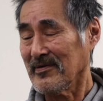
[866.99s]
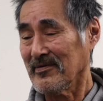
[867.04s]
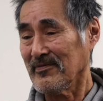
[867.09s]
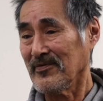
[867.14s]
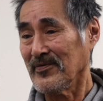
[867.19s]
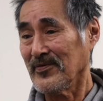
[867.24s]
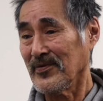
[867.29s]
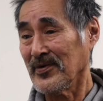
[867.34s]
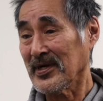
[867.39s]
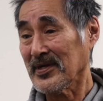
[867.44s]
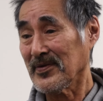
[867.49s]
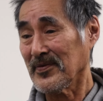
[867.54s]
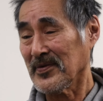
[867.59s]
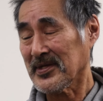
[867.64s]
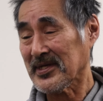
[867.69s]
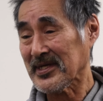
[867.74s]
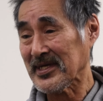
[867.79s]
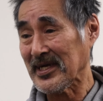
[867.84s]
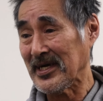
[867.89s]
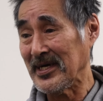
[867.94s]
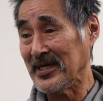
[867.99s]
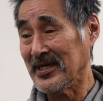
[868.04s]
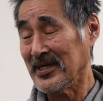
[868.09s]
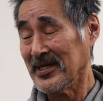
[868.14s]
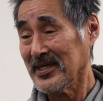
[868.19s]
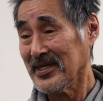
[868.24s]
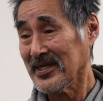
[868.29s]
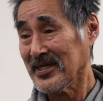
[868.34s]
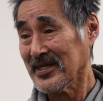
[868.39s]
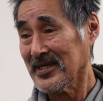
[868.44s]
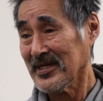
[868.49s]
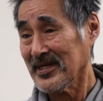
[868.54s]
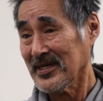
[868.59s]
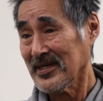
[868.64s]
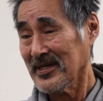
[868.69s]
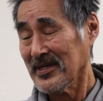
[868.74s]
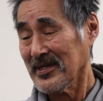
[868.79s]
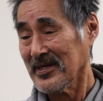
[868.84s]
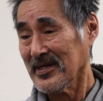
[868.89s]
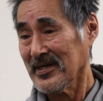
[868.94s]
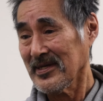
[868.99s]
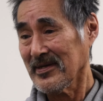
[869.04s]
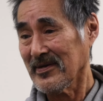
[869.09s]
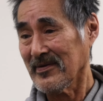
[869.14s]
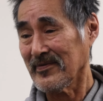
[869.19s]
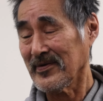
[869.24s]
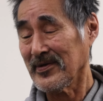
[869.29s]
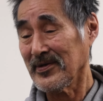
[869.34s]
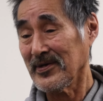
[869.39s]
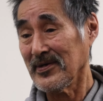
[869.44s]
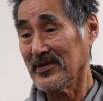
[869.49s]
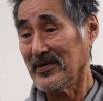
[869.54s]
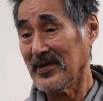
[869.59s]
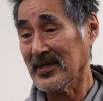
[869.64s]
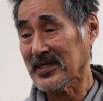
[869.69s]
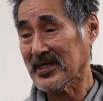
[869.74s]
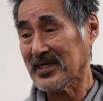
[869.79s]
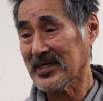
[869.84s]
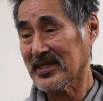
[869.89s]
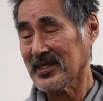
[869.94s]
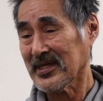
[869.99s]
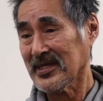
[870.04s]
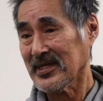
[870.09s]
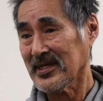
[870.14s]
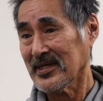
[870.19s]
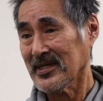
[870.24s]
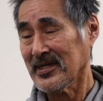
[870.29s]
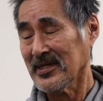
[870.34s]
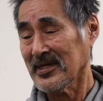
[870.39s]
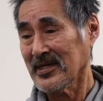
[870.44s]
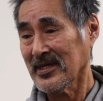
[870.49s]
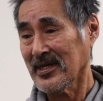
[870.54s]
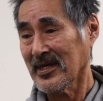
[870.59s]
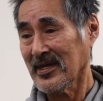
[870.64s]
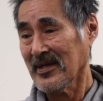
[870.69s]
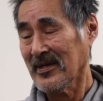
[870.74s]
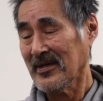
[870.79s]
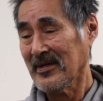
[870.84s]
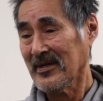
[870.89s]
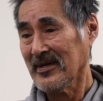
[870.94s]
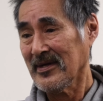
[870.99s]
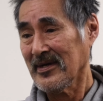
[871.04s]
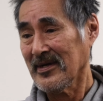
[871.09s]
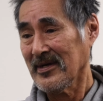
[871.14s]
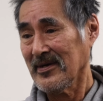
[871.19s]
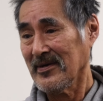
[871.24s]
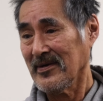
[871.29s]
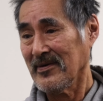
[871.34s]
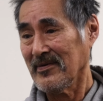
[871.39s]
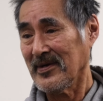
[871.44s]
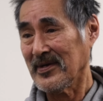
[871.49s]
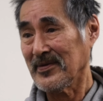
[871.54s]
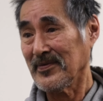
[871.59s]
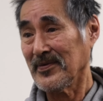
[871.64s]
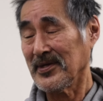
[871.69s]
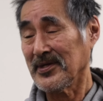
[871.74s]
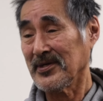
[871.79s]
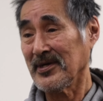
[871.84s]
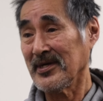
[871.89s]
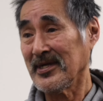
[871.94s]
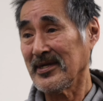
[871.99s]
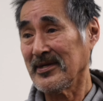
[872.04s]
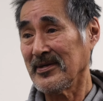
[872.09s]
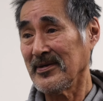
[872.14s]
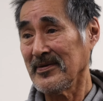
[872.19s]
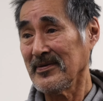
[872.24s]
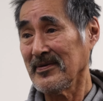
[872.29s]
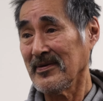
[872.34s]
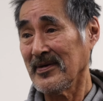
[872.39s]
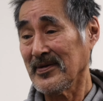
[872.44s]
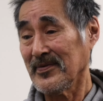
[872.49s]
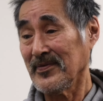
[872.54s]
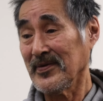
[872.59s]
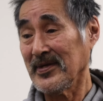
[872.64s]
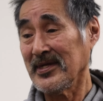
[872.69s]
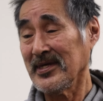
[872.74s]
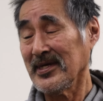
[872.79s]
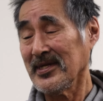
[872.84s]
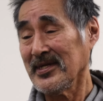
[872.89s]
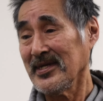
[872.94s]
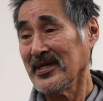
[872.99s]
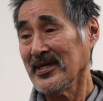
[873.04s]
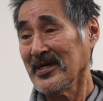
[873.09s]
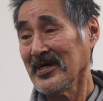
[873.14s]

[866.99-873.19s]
We work with science, we know what we're trying to do, what we did,